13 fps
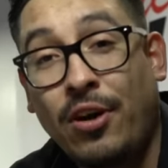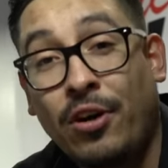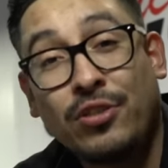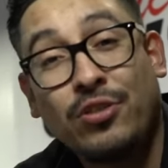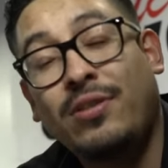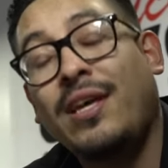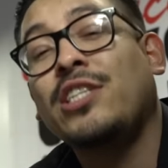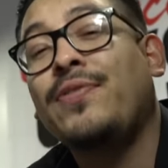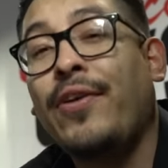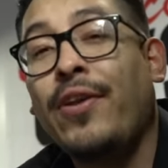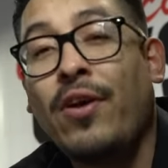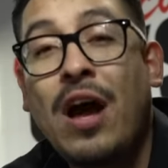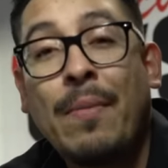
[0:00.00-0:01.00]
On today's
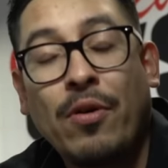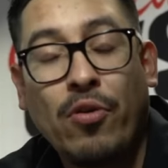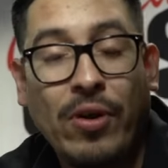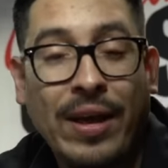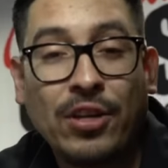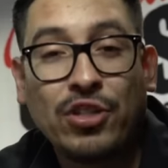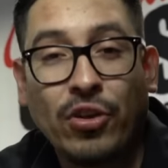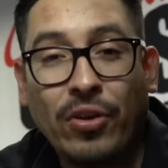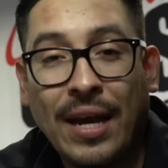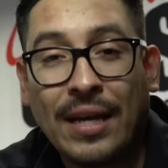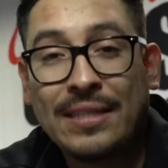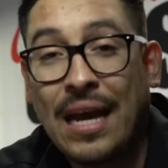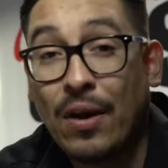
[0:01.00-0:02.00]
video, I'm gonna go ahead and show you
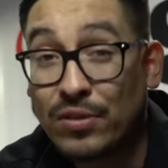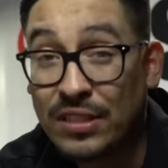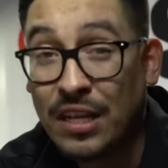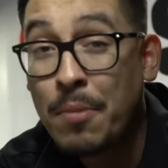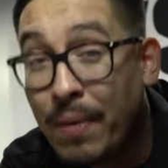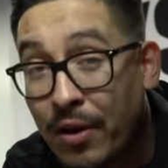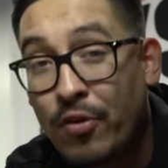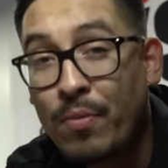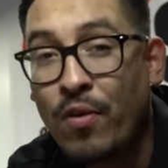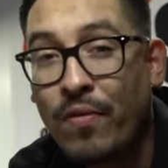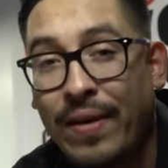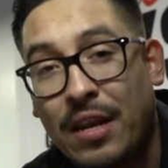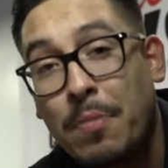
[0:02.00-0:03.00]
guys how to simply
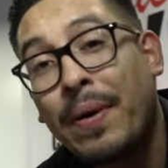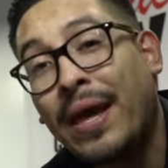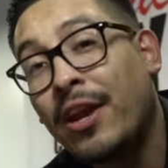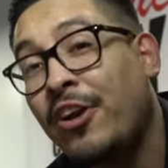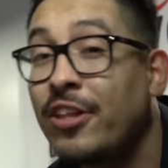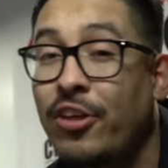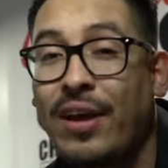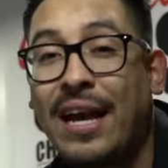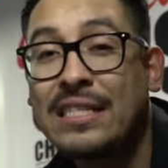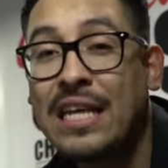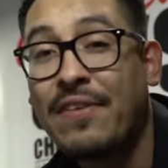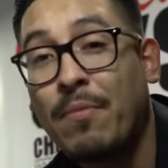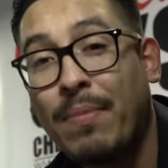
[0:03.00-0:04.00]
remove any pet hair that you
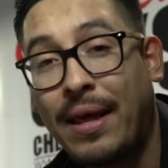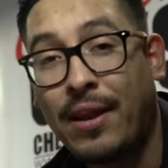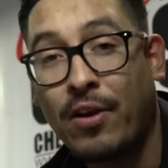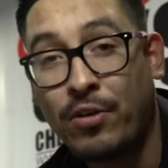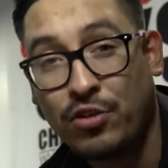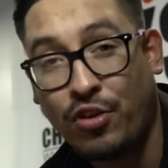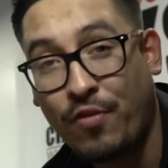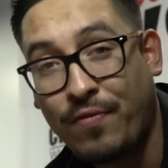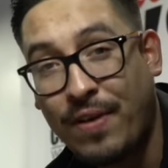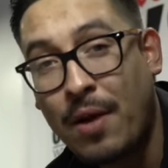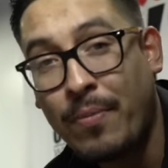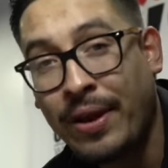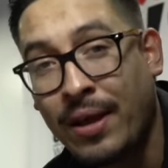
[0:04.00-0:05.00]
guys have embedded onto your
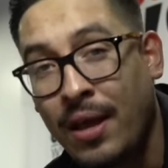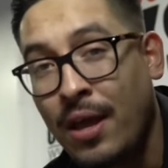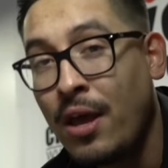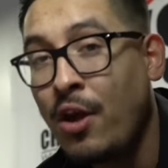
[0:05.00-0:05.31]
fabric